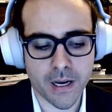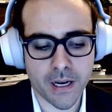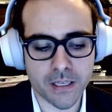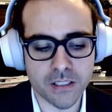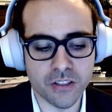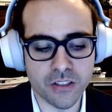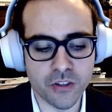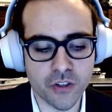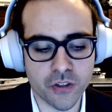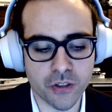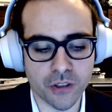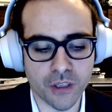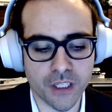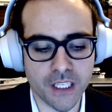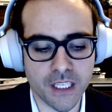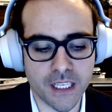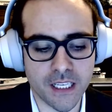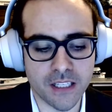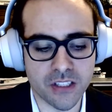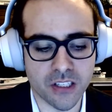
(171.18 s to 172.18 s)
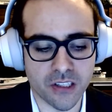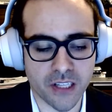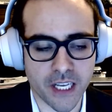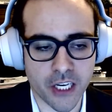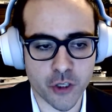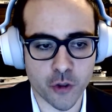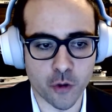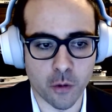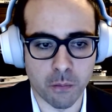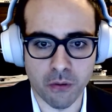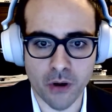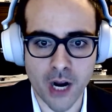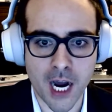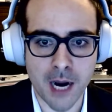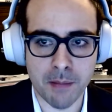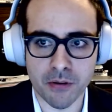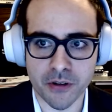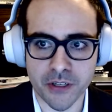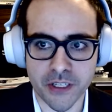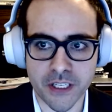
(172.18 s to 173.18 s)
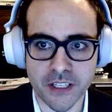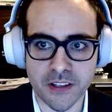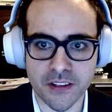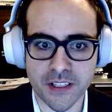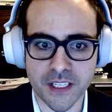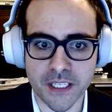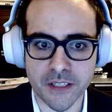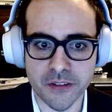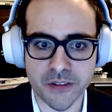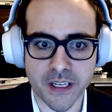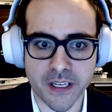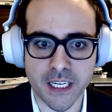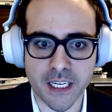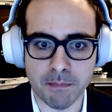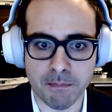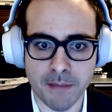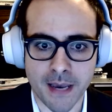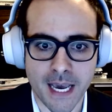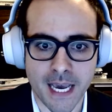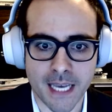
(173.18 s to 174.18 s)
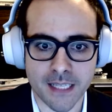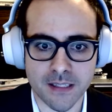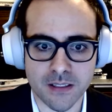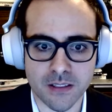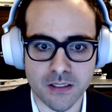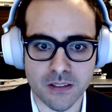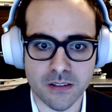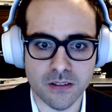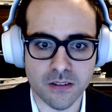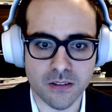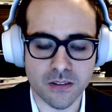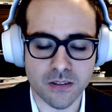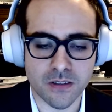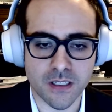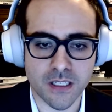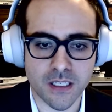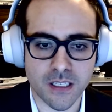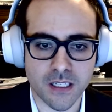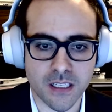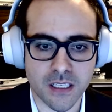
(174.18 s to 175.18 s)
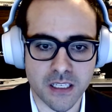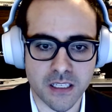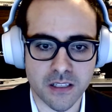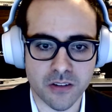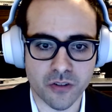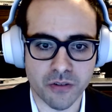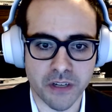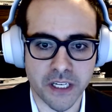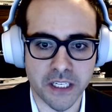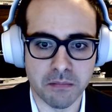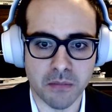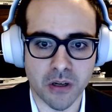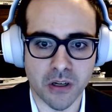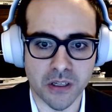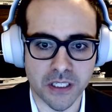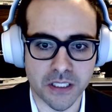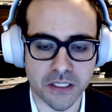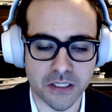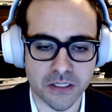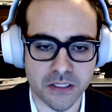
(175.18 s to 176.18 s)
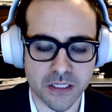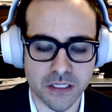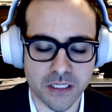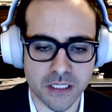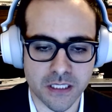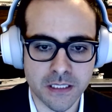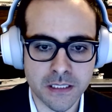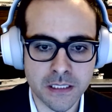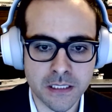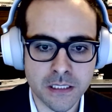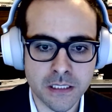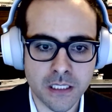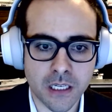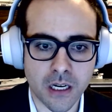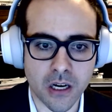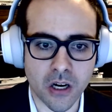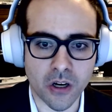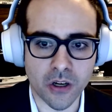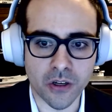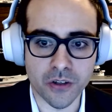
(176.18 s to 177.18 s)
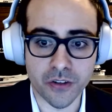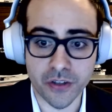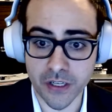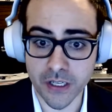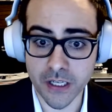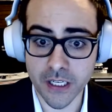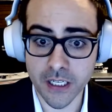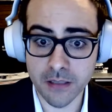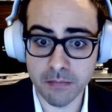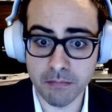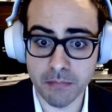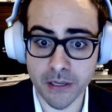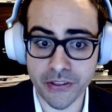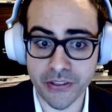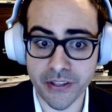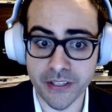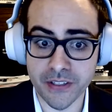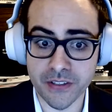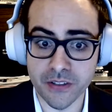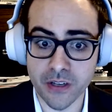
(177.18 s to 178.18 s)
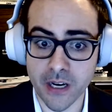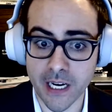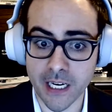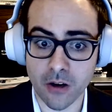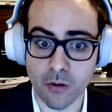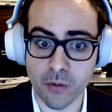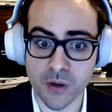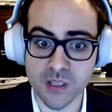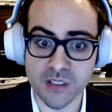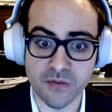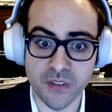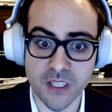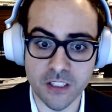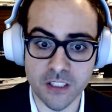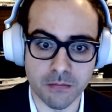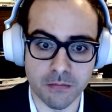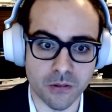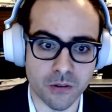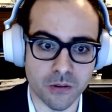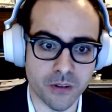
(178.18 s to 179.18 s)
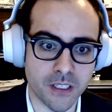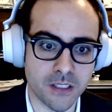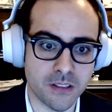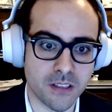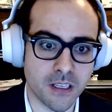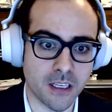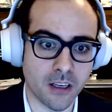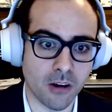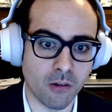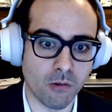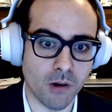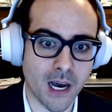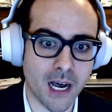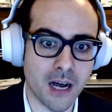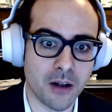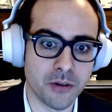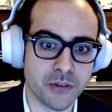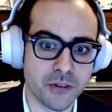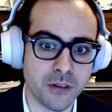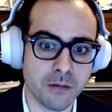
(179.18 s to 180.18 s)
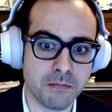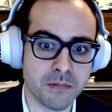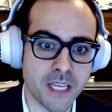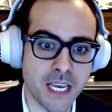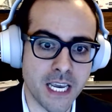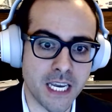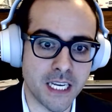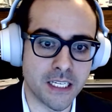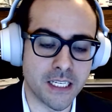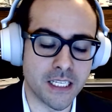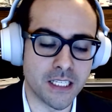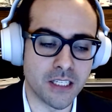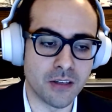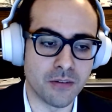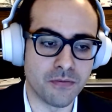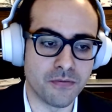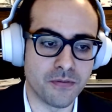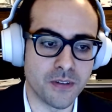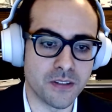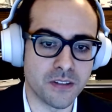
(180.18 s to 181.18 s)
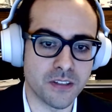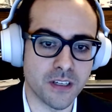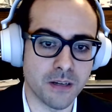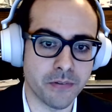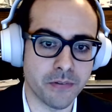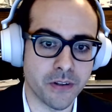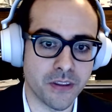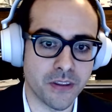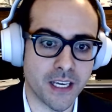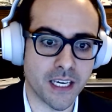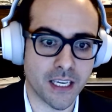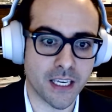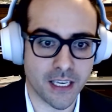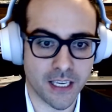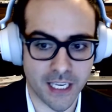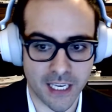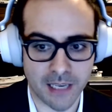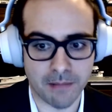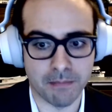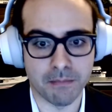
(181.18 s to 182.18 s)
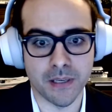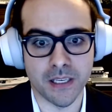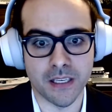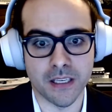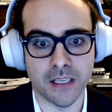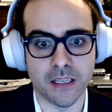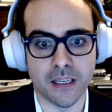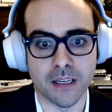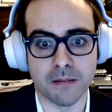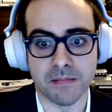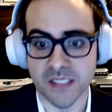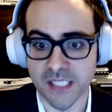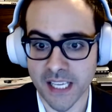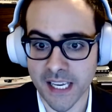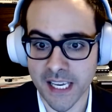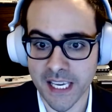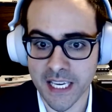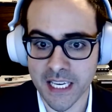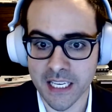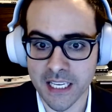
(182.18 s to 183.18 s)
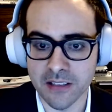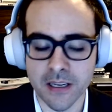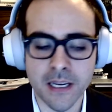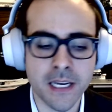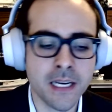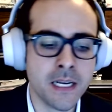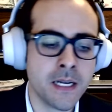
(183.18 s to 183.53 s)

Usually intellectual property, things like patents and trademarks, are good, but it's not always feasible. They take a while to obtain. And if it's something that can't be obtained,